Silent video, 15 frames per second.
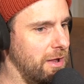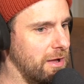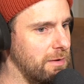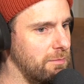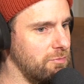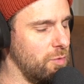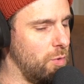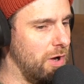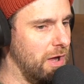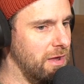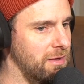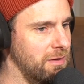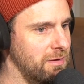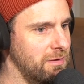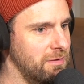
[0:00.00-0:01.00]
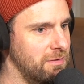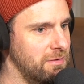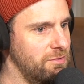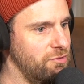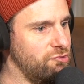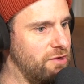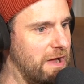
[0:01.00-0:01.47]
like it was quite
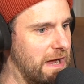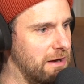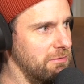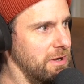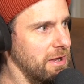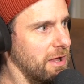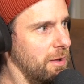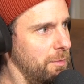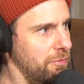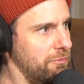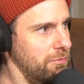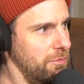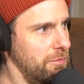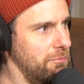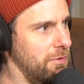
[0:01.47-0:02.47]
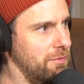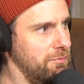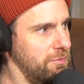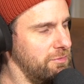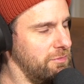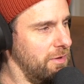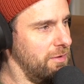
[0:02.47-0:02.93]
chattery coming through the
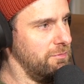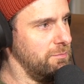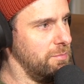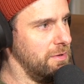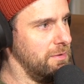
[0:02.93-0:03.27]
rougher stuff. But